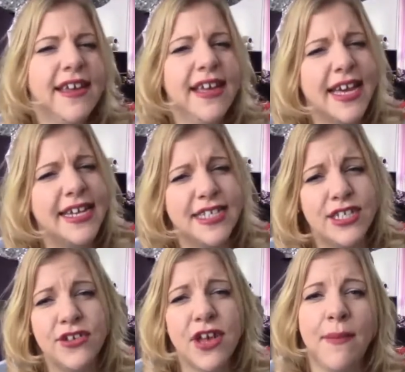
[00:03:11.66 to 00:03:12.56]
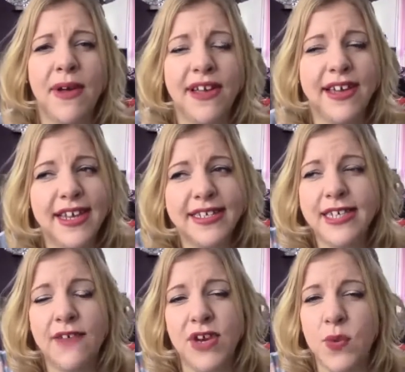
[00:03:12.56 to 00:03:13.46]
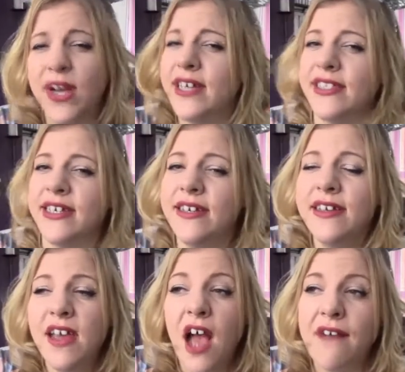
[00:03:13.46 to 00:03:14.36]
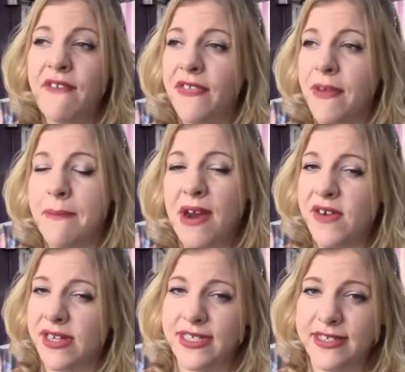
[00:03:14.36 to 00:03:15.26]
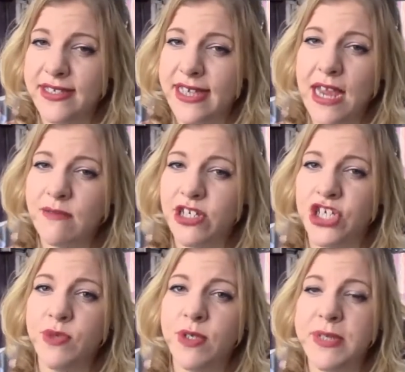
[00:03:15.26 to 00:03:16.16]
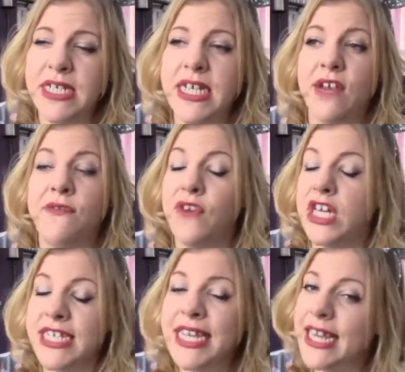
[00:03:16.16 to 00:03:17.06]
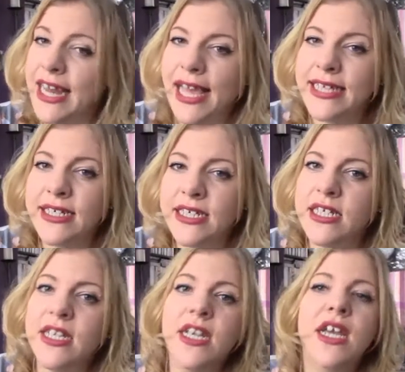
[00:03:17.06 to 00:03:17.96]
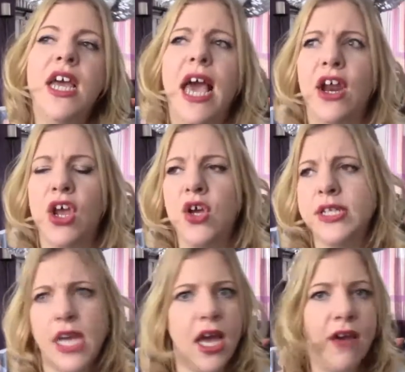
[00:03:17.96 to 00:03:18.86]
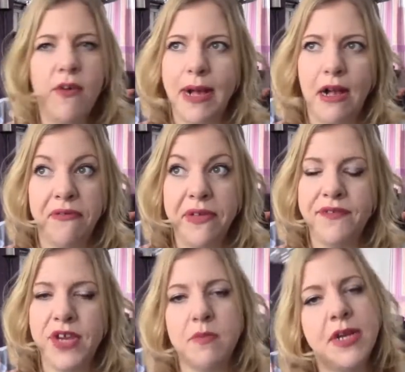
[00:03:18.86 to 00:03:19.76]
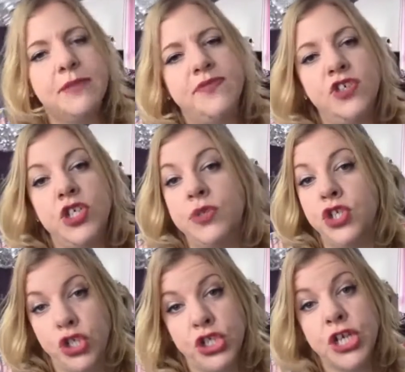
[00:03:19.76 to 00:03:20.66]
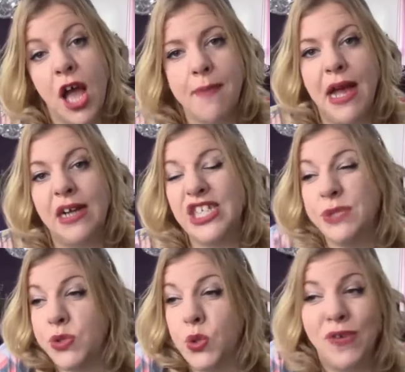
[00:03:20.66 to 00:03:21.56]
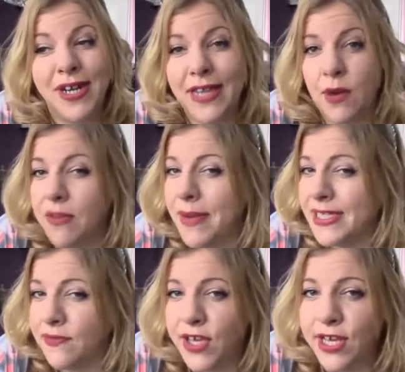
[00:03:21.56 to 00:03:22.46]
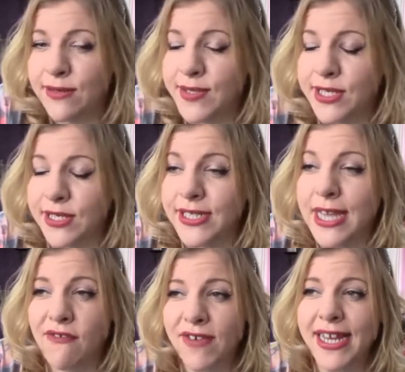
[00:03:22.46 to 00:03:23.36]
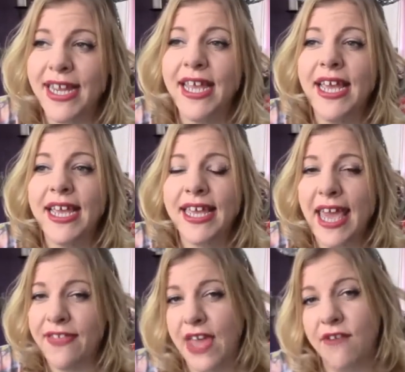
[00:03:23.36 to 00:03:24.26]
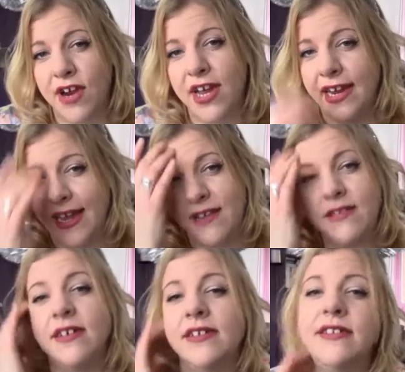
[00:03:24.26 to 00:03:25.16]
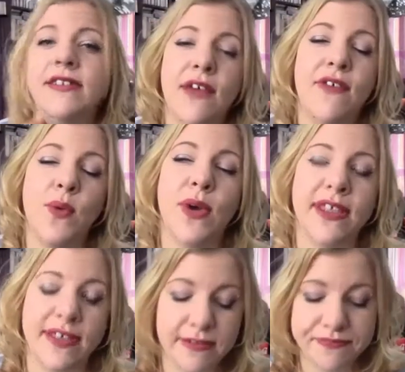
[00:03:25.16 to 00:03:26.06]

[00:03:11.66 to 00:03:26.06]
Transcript: in case they do come out early. It's definitely worth it. I found that Merida did the same because she was meeting in Frontierland, and I got to her about 15 minutes before she was due to come out, and she was already there with a massive queue. So definitely get there early. It's definitely worth it.